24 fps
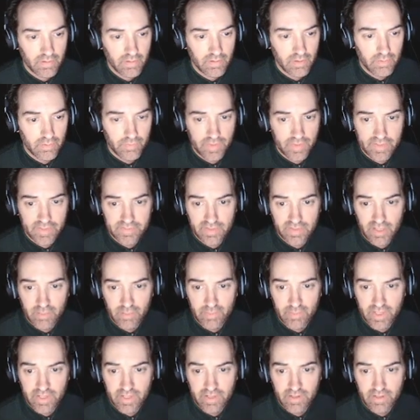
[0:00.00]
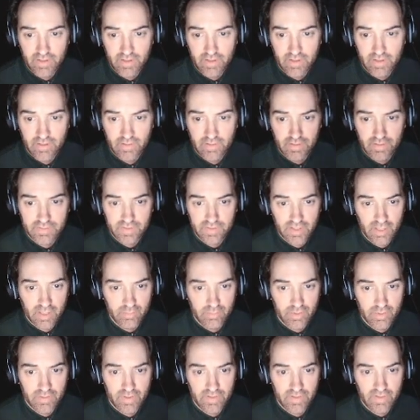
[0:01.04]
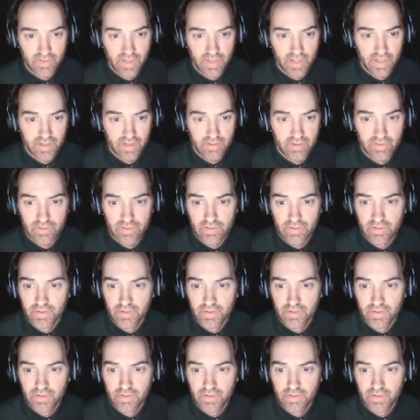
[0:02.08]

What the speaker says: Hopefully it's not a bad idea. Looks like I'm under attacked.